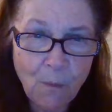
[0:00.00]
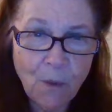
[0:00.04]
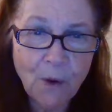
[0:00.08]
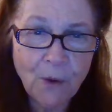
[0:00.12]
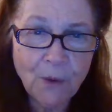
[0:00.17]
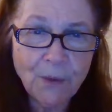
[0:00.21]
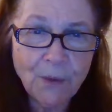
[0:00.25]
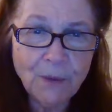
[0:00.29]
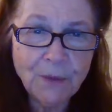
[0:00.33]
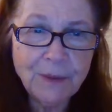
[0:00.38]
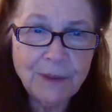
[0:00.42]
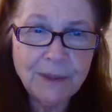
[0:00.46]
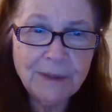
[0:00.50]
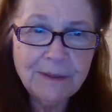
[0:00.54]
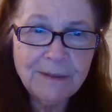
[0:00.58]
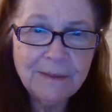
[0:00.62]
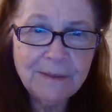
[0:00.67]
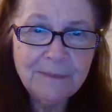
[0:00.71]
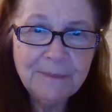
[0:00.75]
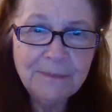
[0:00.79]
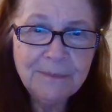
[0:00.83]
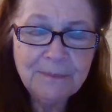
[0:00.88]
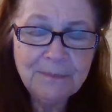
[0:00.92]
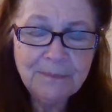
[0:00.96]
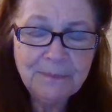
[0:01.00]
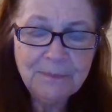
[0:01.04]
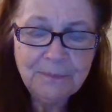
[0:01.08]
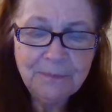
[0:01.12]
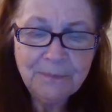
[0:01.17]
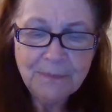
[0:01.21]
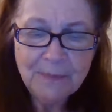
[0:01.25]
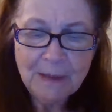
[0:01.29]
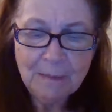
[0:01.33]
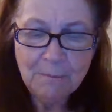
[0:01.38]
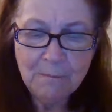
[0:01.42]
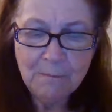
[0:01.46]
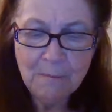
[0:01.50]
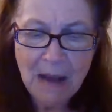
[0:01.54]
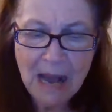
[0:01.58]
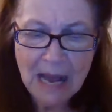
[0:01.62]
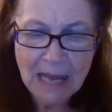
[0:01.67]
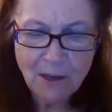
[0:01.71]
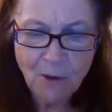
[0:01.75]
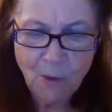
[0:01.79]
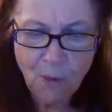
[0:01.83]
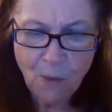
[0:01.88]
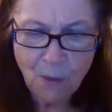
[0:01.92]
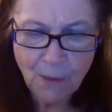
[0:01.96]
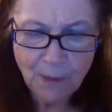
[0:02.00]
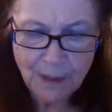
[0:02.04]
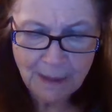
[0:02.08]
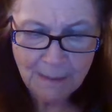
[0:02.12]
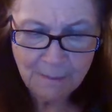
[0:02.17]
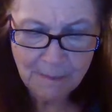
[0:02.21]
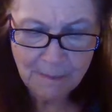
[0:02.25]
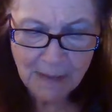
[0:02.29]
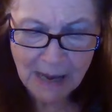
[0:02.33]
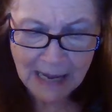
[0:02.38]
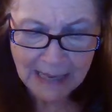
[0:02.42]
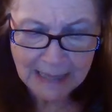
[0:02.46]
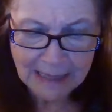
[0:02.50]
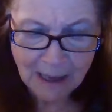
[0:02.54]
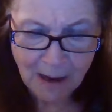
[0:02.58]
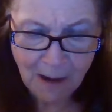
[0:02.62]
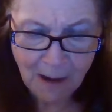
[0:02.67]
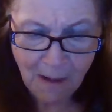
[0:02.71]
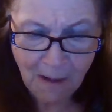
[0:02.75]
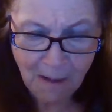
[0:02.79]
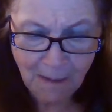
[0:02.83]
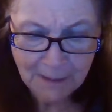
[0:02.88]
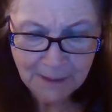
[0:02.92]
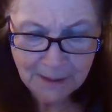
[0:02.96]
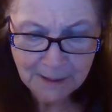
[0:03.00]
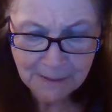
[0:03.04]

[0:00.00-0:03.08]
word. My Lord and my God.